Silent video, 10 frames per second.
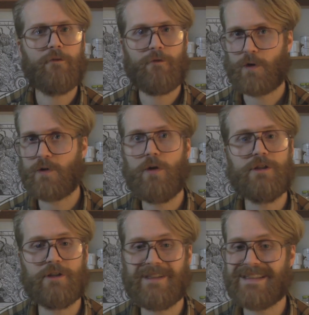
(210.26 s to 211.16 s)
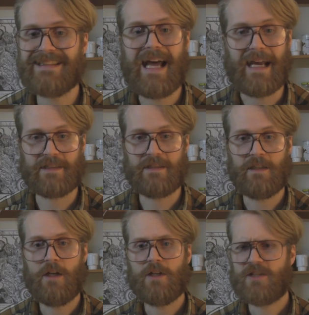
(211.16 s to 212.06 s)
foreclosure neglect,
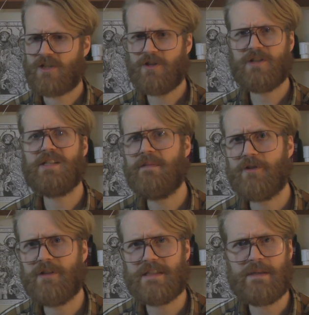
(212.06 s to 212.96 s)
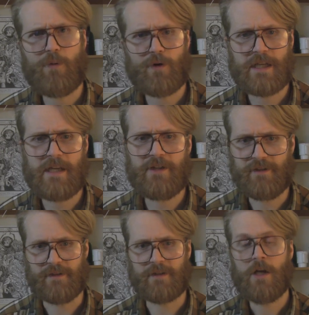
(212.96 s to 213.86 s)
surging immigrant
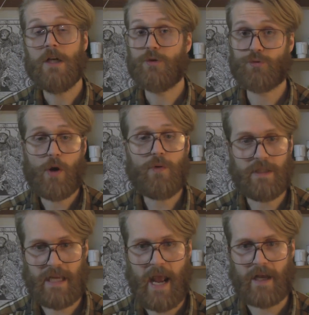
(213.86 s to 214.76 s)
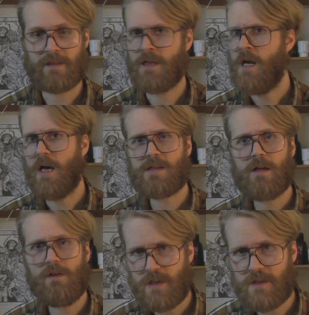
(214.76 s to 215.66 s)
deportations, drone attacks,
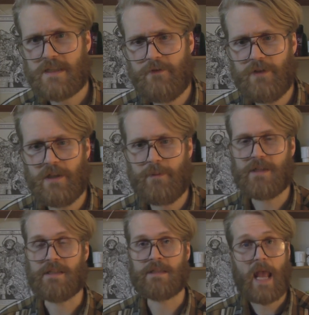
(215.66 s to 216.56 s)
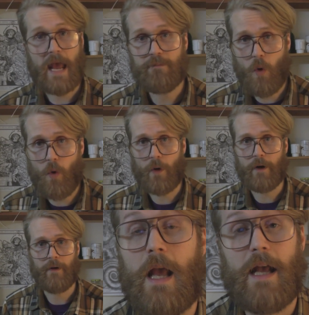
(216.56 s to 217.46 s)
assaults on civil liberties, and
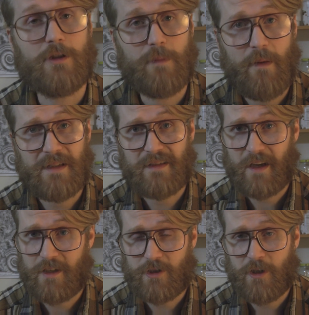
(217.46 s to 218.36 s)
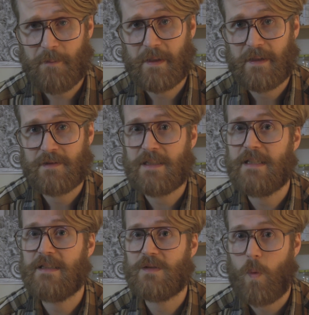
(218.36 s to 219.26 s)
more. As Obama's second term begins,
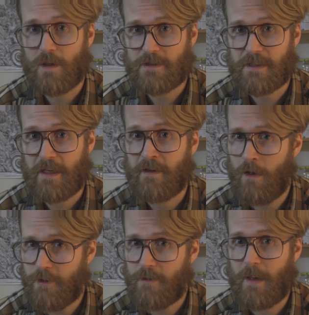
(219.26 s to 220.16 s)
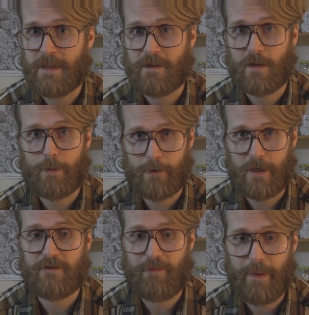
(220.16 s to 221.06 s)
he is once again undermining the
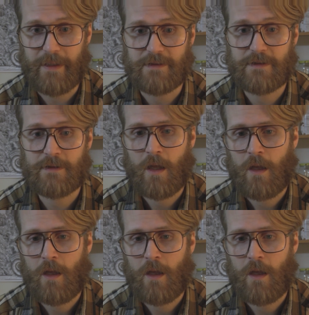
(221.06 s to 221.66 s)
progressive base,